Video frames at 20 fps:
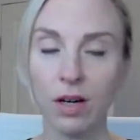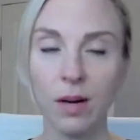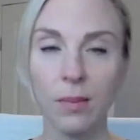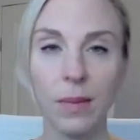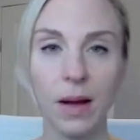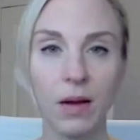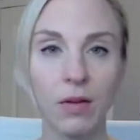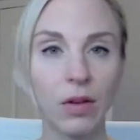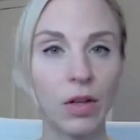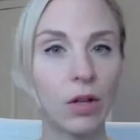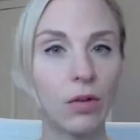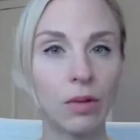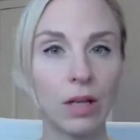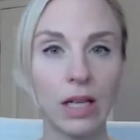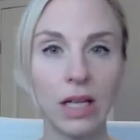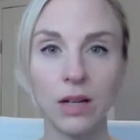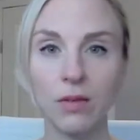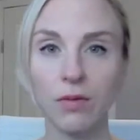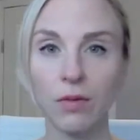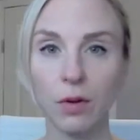amount you
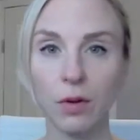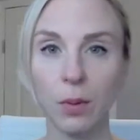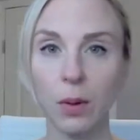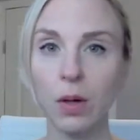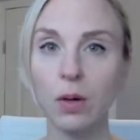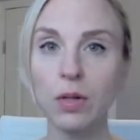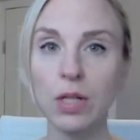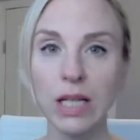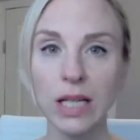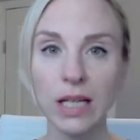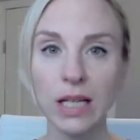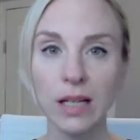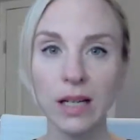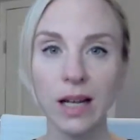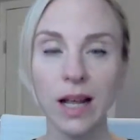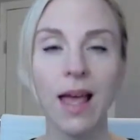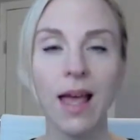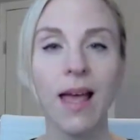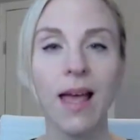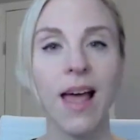need for protein,